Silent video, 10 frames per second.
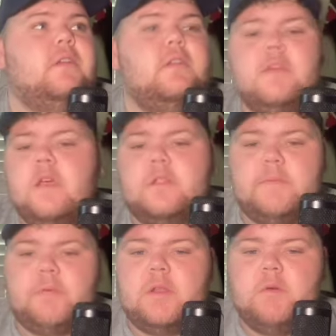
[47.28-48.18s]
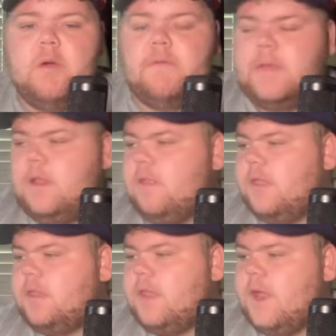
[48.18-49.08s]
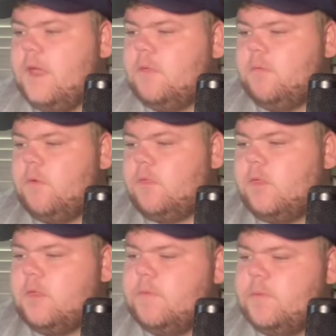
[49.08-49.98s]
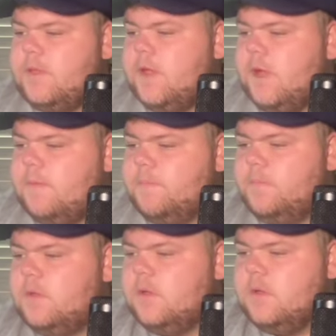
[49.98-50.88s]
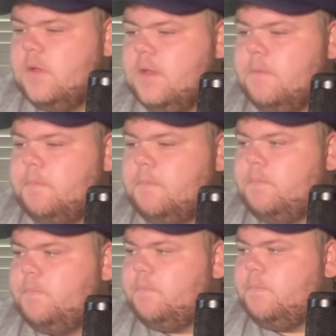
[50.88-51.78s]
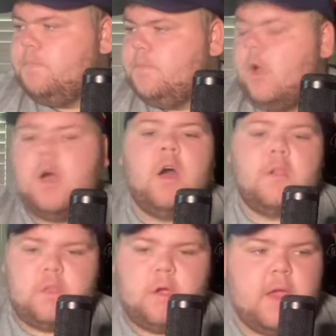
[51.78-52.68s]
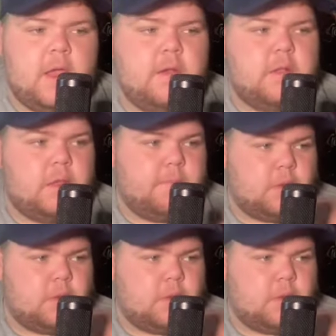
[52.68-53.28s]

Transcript: yeah, did pretty well in the end. Six out of eight. The Roosters and the um. Oh, oh, sorry, and I tipped the